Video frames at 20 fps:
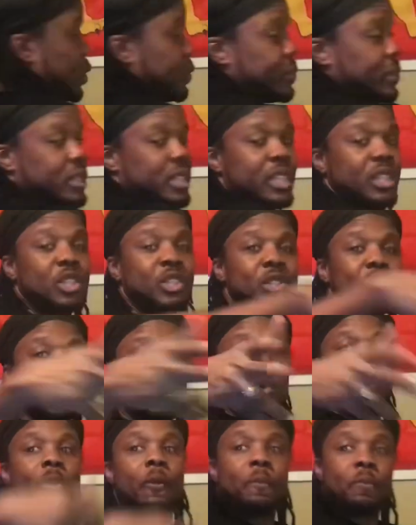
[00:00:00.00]
if you need a
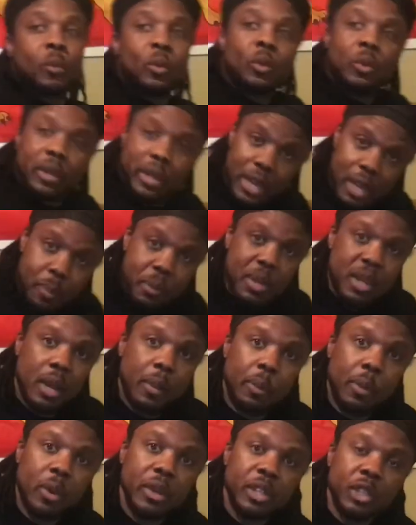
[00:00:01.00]
shirt, hit me
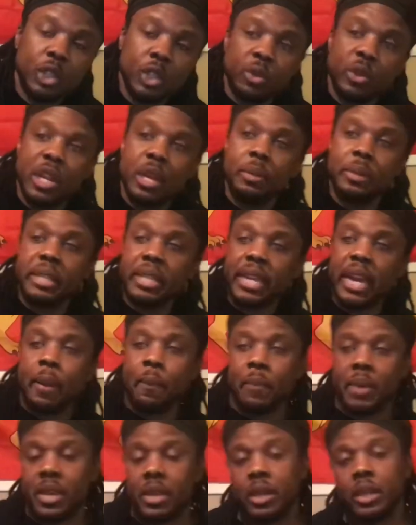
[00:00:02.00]
up on Instagram. DM
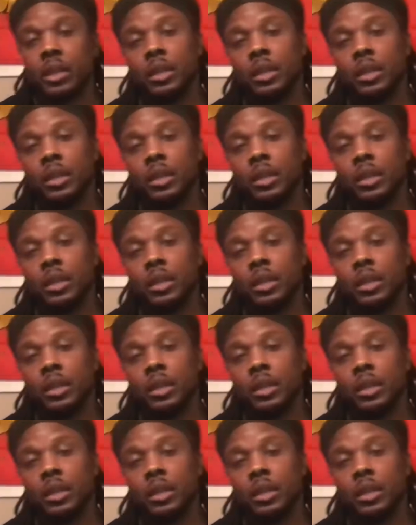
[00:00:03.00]
me.